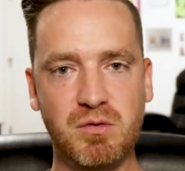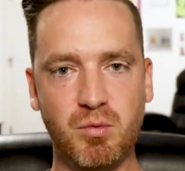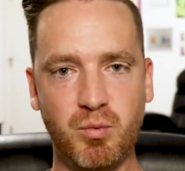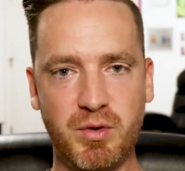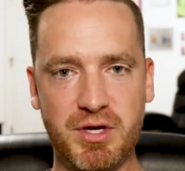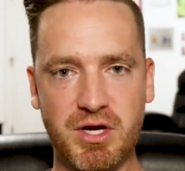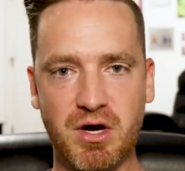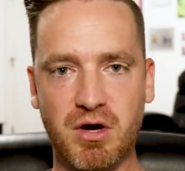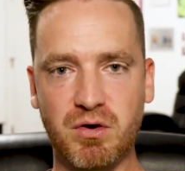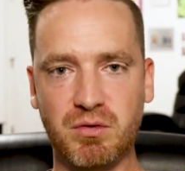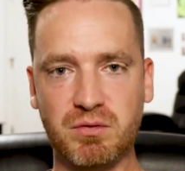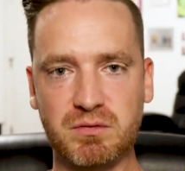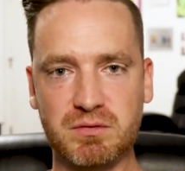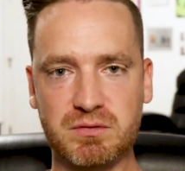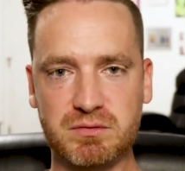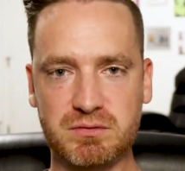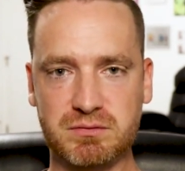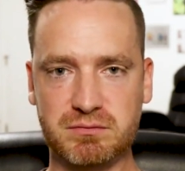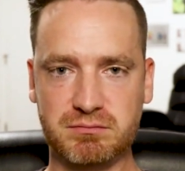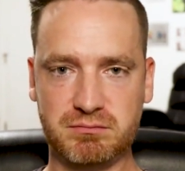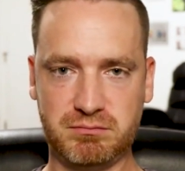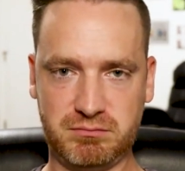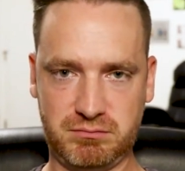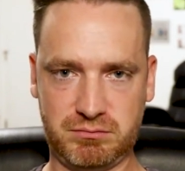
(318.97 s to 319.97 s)
We don't
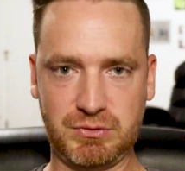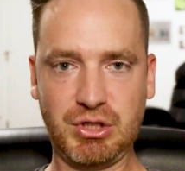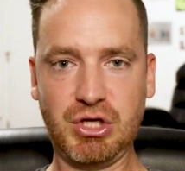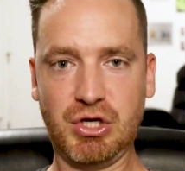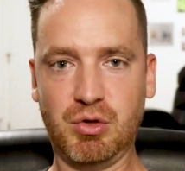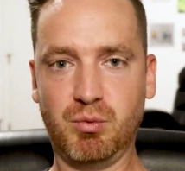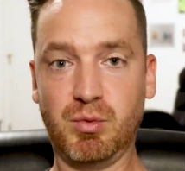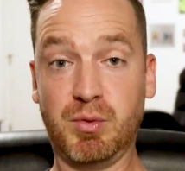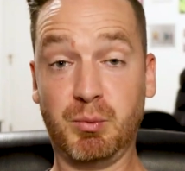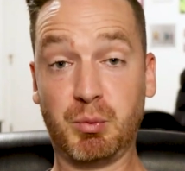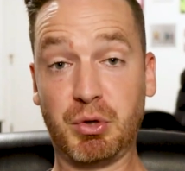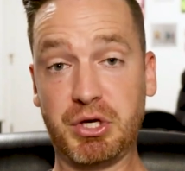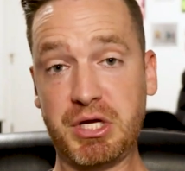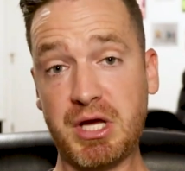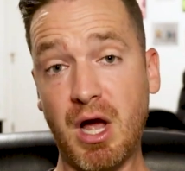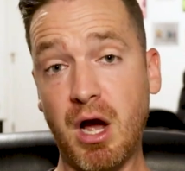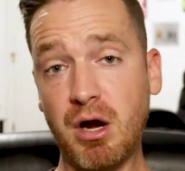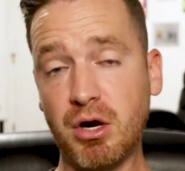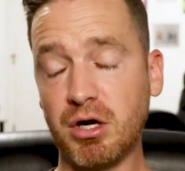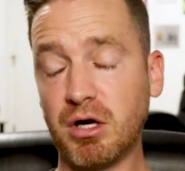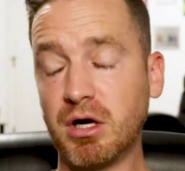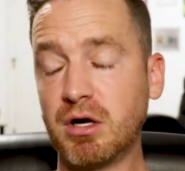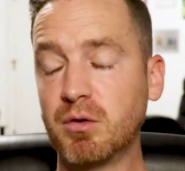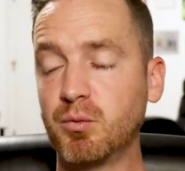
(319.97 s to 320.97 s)
you know, when we're
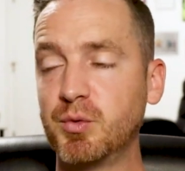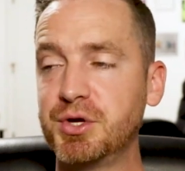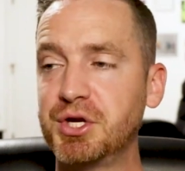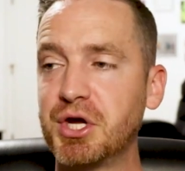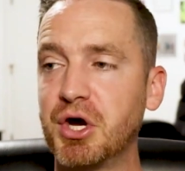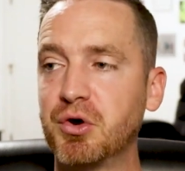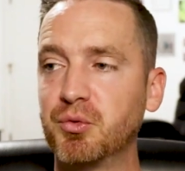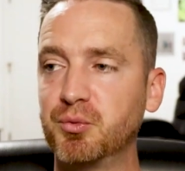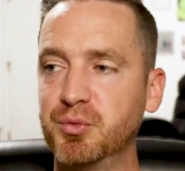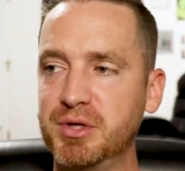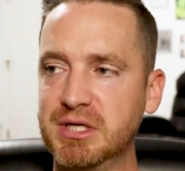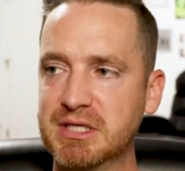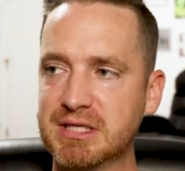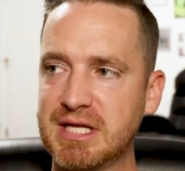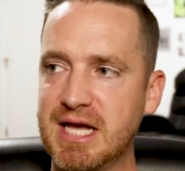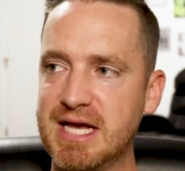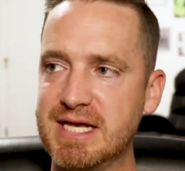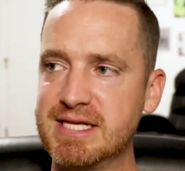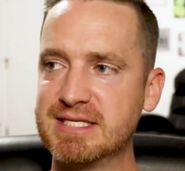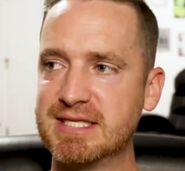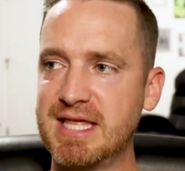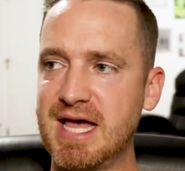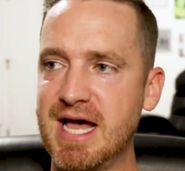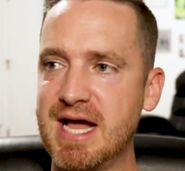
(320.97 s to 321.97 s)
younger, we don't
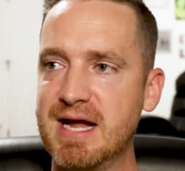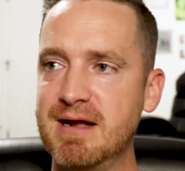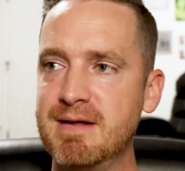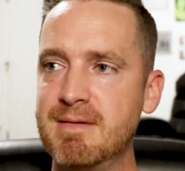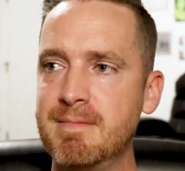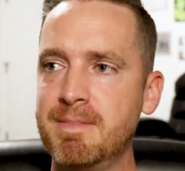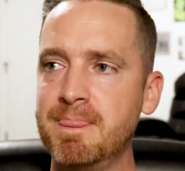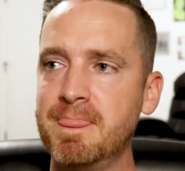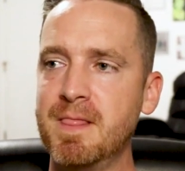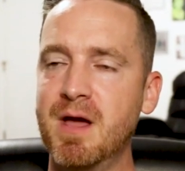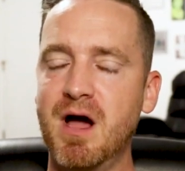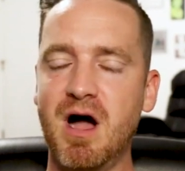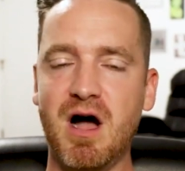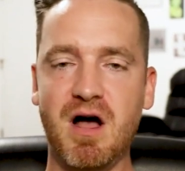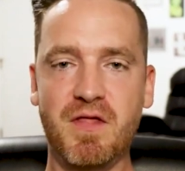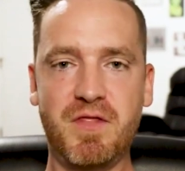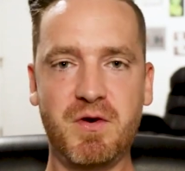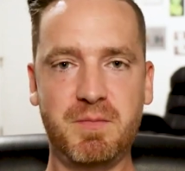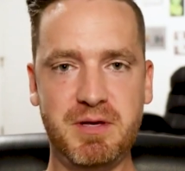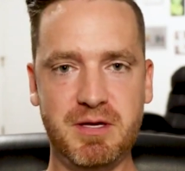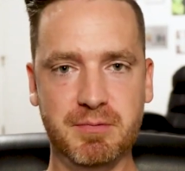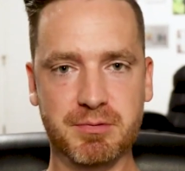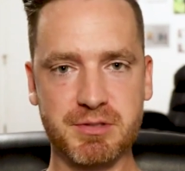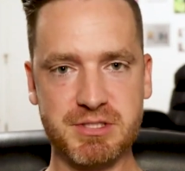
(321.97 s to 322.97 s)
realize that
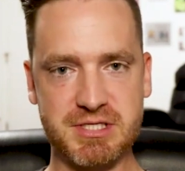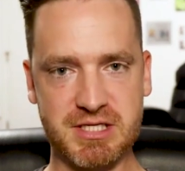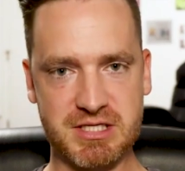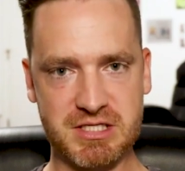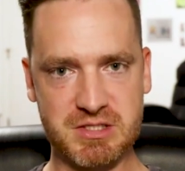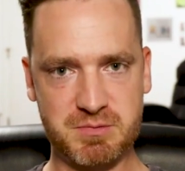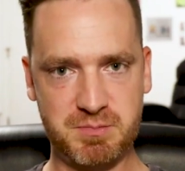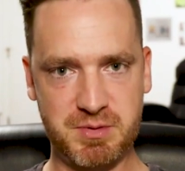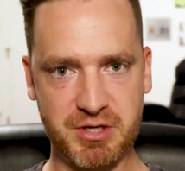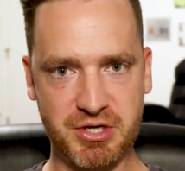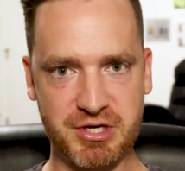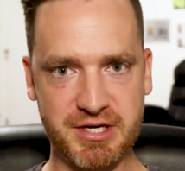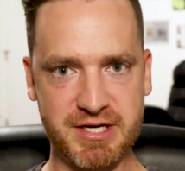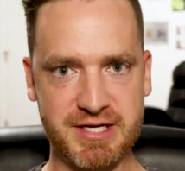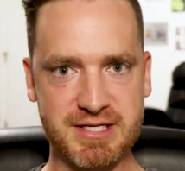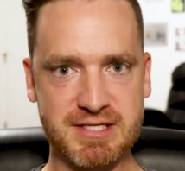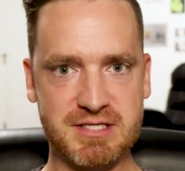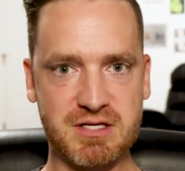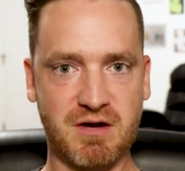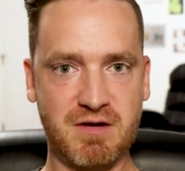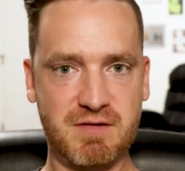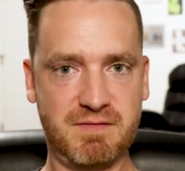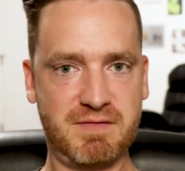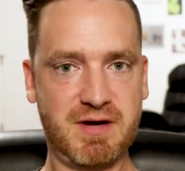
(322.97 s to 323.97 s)
other people's
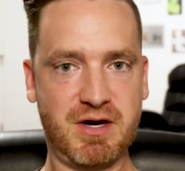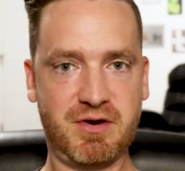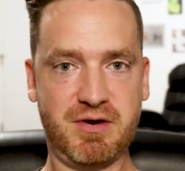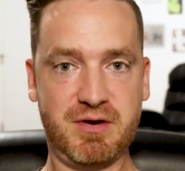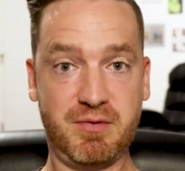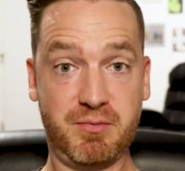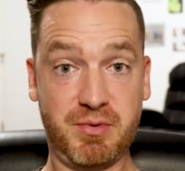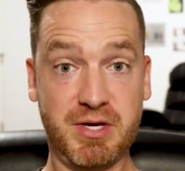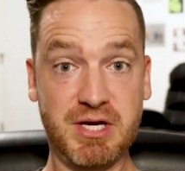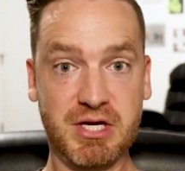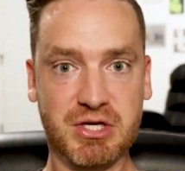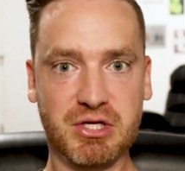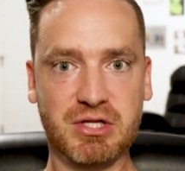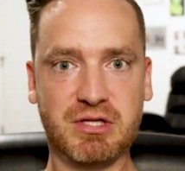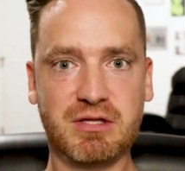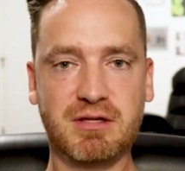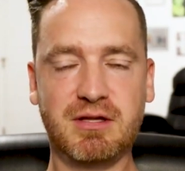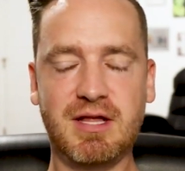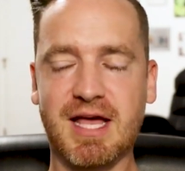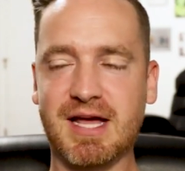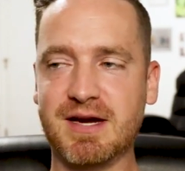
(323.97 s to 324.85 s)
experience are very real.